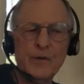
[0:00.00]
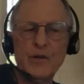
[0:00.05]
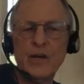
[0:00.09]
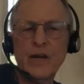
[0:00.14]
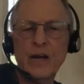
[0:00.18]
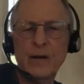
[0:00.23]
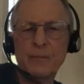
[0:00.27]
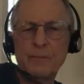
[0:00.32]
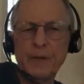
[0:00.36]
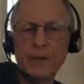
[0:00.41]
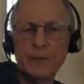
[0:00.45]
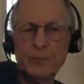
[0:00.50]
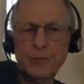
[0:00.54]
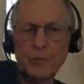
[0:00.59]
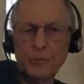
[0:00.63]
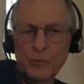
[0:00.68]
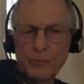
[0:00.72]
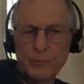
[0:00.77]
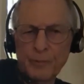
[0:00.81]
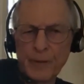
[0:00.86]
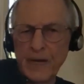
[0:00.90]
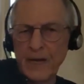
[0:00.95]
you got people
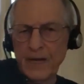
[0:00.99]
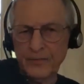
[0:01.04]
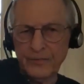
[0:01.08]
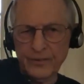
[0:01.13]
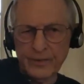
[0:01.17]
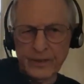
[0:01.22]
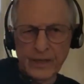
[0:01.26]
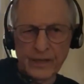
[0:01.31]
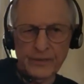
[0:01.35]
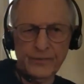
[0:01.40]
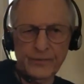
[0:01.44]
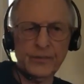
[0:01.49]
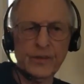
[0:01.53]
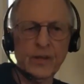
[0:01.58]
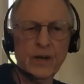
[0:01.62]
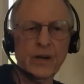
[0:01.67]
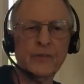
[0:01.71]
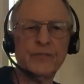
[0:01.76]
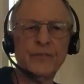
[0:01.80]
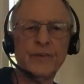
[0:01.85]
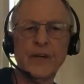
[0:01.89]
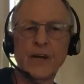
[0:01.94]
with past life
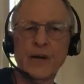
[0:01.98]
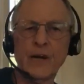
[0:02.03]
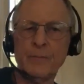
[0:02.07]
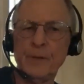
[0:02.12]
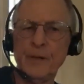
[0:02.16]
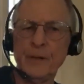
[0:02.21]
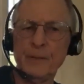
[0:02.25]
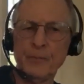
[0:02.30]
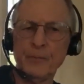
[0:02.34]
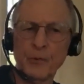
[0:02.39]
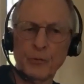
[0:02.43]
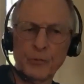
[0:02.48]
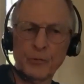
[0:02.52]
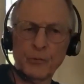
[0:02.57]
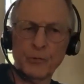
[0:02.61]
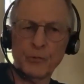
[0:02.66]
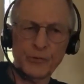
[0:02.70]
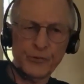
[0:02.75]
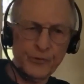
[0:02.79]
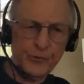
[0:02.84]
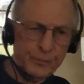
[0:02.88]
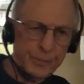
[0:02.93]
stuff, you got people with
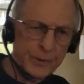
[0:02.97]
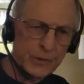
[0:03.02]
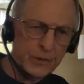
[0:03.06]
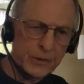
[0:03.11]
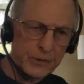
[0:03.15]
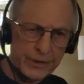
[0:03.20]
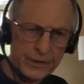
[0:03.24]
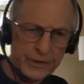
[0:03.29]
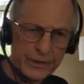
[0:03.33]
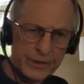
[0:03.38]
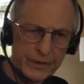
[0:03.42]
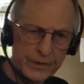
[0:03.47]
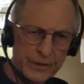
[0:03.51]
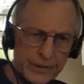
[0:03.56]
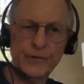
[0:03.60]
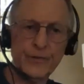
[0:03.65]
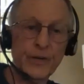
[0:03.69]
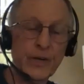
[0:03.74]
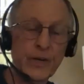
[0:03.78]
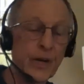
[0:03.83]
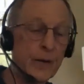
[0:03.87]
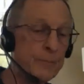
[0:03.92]
spirit
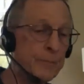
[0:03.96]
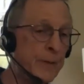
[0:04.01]
attachment,